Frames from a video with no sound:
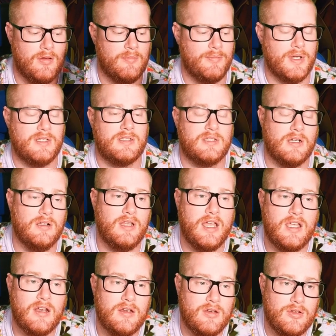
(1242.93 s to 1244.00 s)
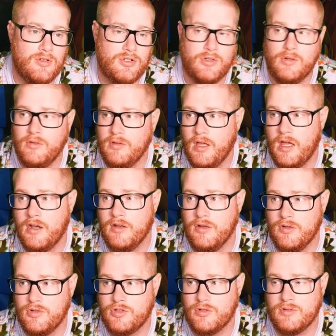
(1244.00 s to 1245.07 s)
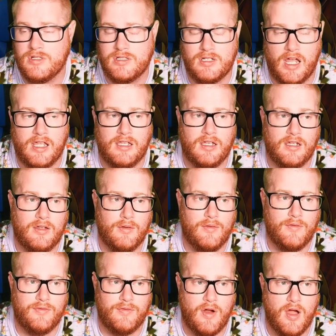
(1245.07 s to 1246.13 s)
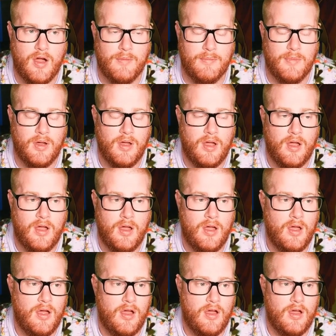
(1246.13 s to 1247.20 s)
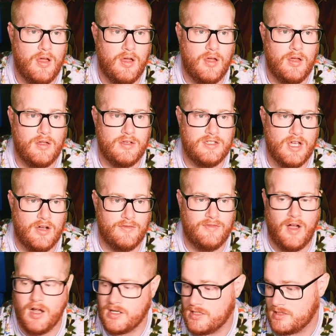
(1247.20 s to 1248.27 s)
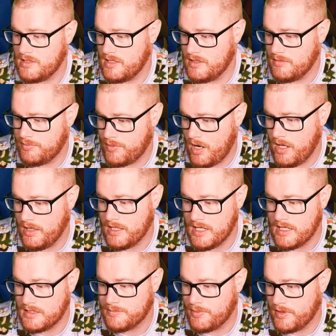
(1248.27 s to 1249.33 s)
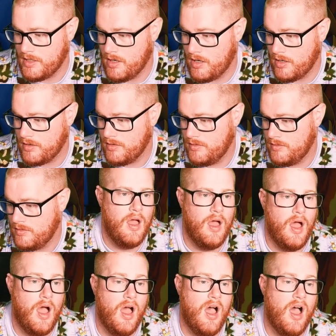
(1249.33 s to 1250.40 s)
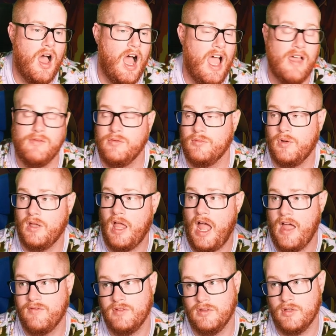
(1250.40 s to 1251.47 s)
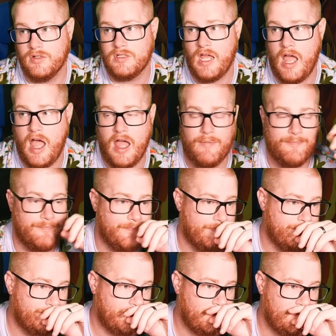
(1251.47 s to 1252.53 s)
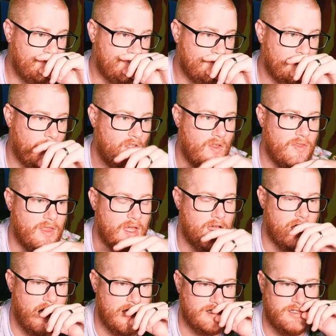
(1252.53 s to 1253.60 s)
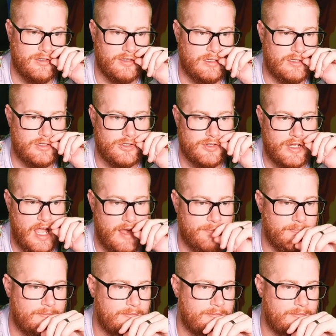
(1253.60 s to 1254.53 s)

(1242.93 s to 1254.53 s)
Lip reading: But still, like, a neutral Psychic from Delphox probably hits pretty hard. I haven't looked at the Hisuian Goodra yet.